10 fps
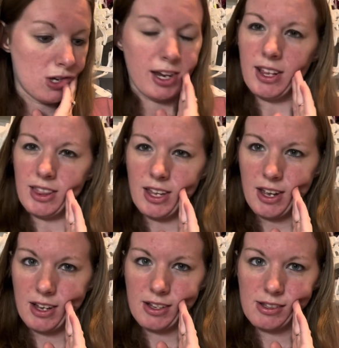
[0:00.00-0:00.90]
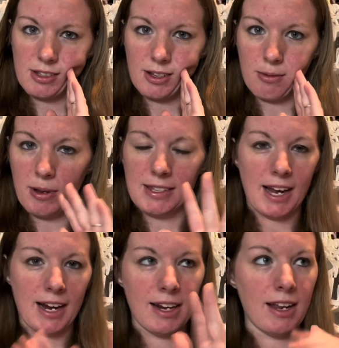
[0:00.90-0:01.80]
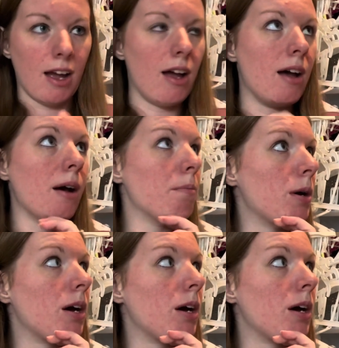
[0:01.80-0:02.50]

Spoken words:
get things a little bit tidy up.